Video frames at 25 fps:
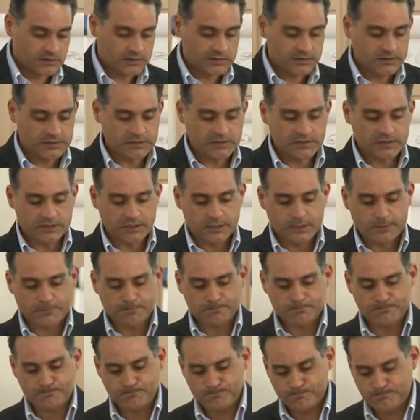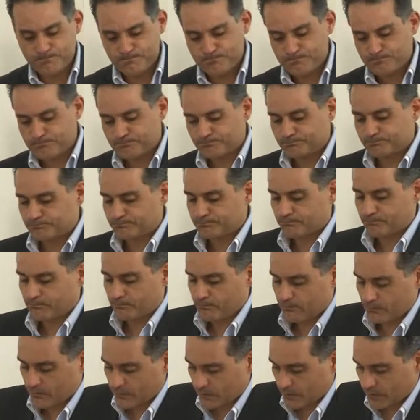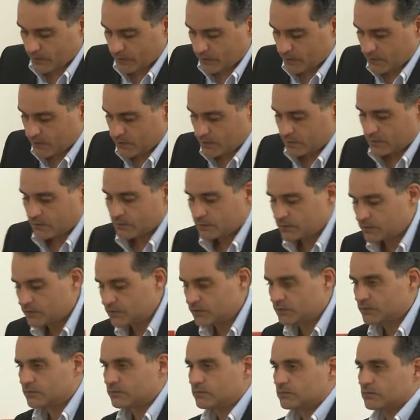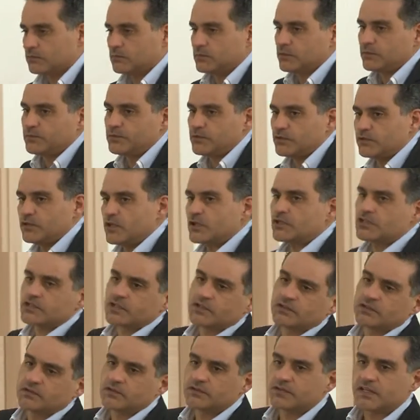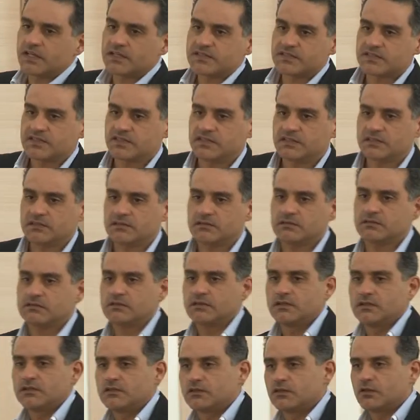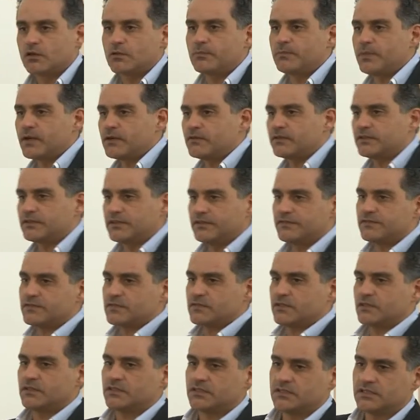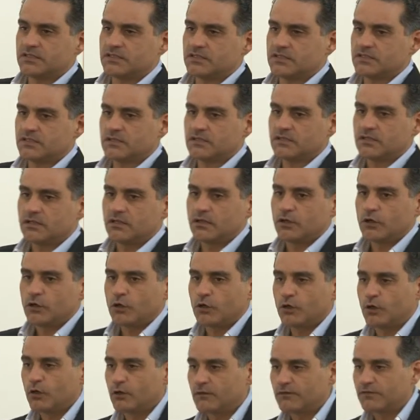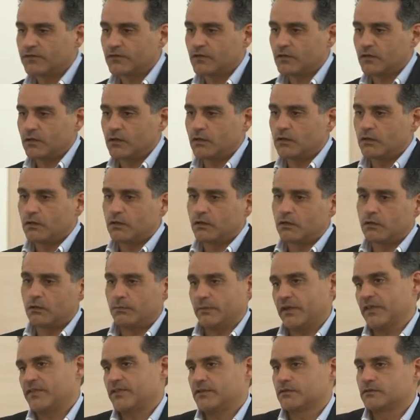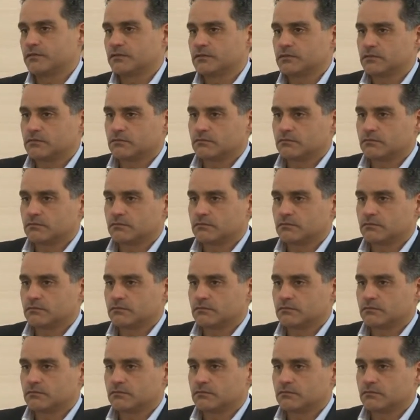the, um, you know, the production, the testing, the comparative studies of uh, a method